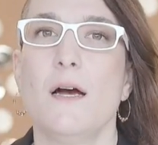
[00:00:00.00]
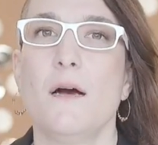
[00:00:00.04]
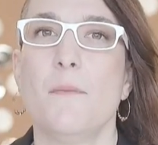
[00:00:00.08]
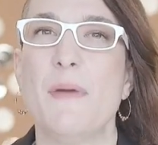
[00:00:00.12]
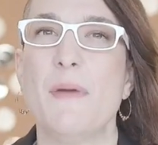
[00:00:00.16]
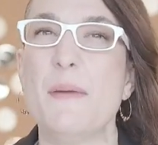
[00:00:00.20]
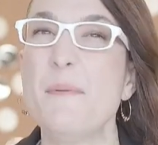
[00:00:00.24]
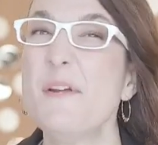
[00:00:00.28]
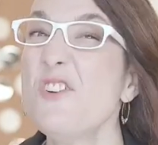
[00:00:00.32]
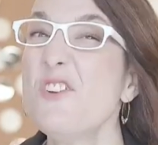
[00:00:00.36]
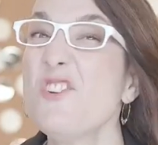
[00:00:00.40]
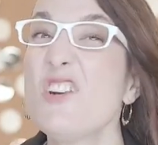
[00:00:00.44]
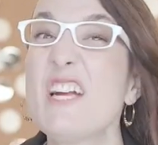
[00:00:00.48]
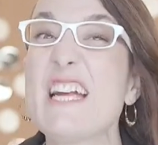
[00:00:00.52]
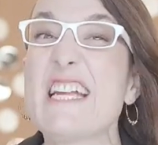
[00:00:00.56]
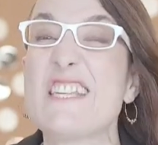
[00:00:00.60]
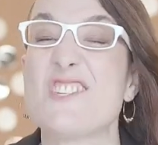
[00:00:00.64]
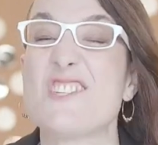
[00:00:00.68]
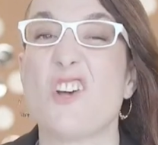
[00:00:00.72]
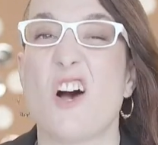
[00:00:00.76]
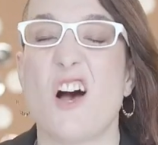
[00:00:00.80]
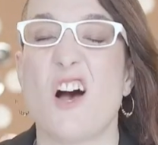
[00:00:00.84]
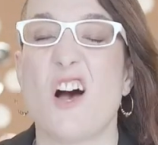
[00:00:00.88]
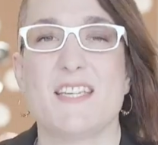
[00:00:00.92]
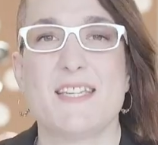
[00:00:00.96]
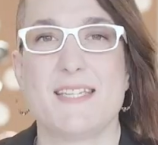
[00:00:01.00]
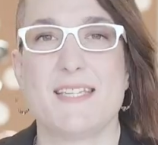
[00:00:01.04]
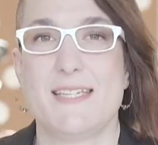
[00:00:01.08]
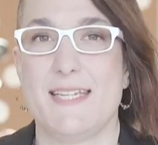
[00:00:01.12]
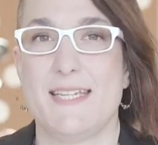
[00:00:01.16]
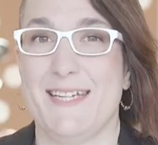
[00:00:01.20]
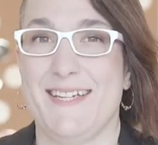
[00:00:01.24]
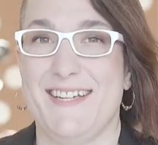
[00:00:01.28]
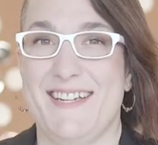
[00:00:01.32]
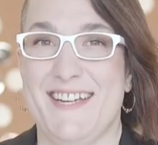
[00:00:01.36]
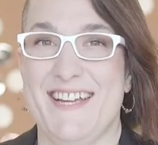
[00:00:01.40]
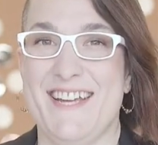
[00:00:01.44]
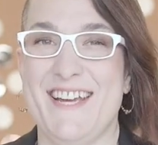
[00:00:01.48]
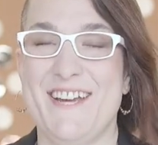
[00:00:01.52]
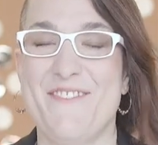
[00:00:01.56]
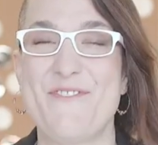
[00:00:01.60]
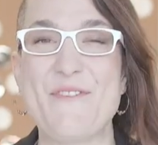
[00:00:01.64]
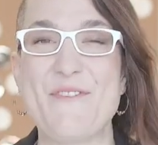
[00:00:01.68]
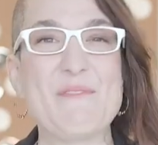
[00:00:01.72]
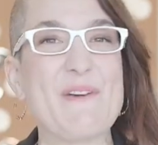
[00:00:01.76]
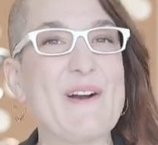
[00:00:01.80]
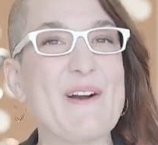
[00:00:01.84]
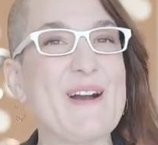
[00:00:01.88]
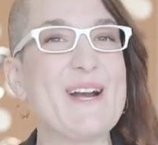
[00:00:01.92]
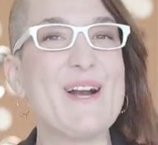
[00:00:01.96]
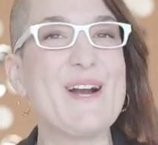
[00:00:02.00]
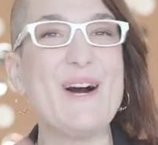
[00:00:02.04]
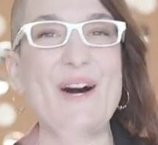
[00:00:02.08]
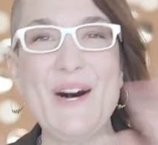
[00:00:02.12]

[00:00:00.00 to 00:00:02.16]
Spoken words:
Maybe you're exhausted from wearing